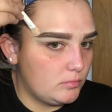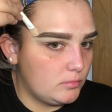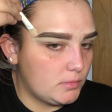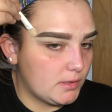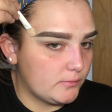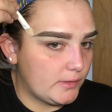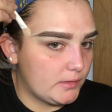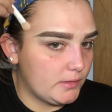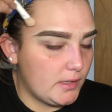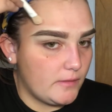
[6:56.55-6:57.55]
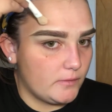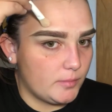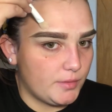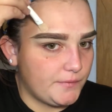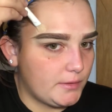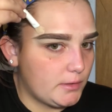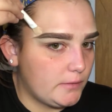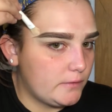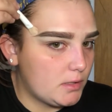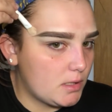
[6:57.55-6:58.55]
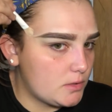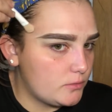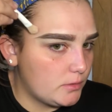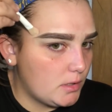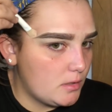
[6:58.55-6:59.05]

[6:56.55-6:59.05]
They're rarely ever perfectly even, actually.